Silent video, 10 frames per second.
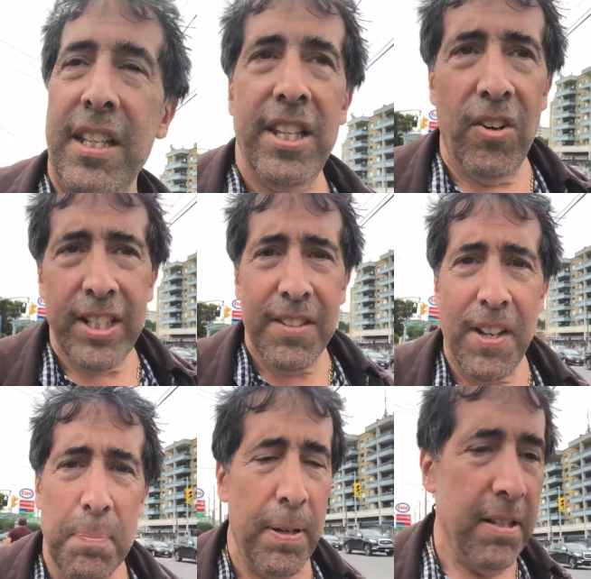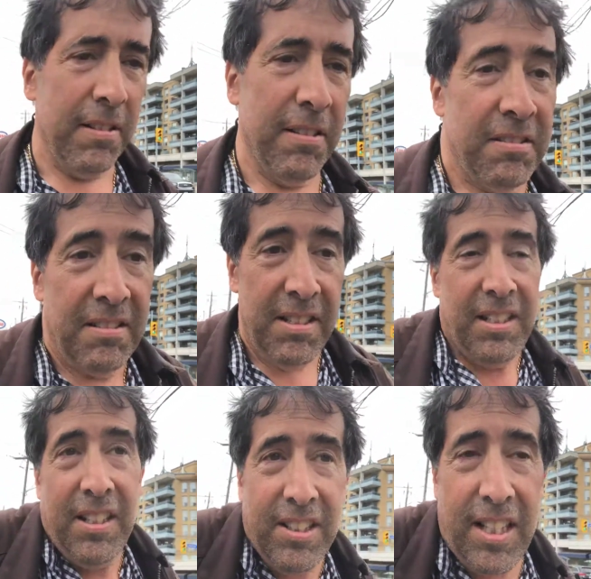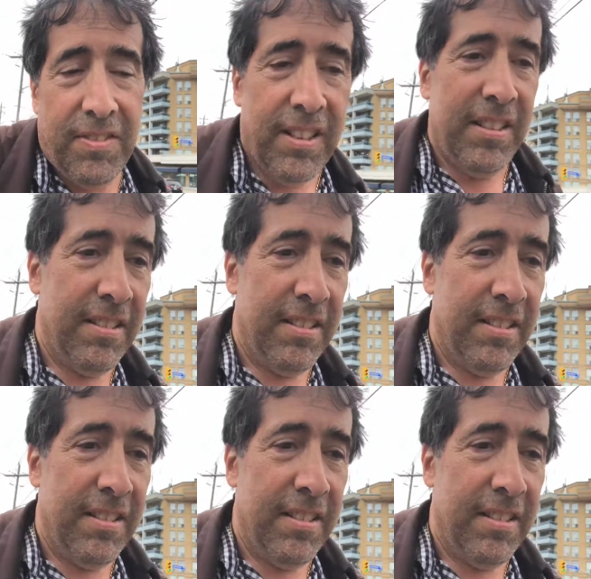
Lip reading: You don't give up. That's what it